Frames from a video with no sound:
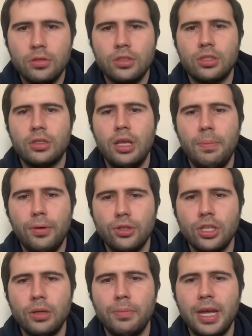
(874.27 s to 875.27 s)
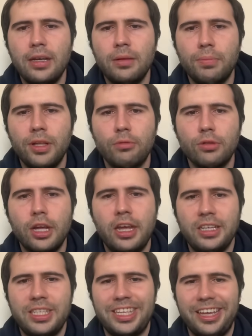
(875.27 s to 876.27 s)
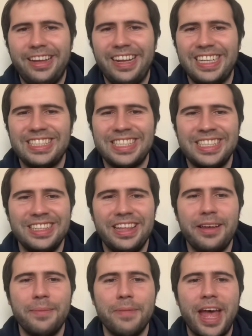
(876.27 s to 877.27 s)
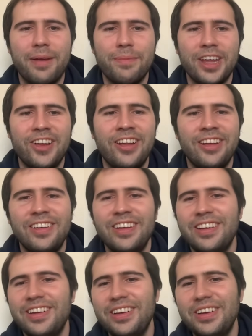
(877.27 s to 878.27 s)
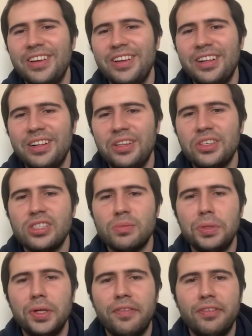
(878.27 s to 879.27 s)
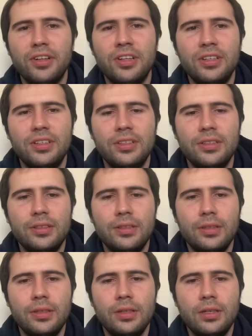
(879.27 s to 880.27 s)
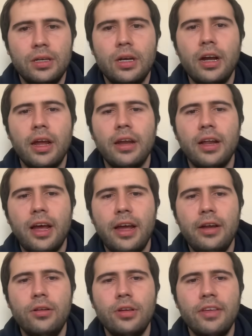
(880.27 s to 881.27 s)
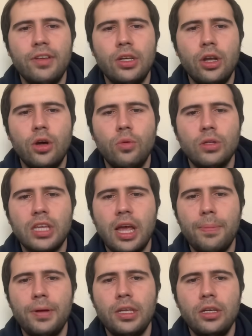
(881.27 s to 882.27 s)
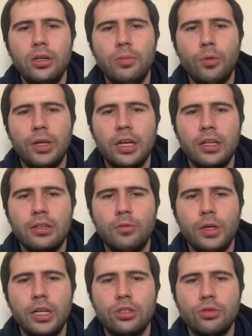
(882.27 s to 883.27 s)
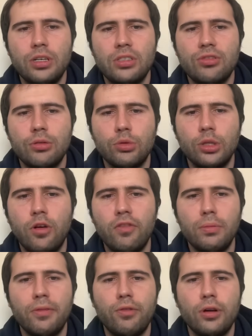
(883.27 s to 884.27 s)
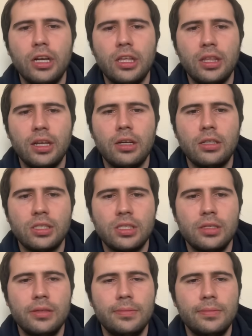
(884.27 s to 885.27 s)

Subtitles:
Just keep pushing him back and play rook a6 like a madman. This is beautiful. All right, I don't even know what's happening here, but we gotta transfer the rook over before anything else.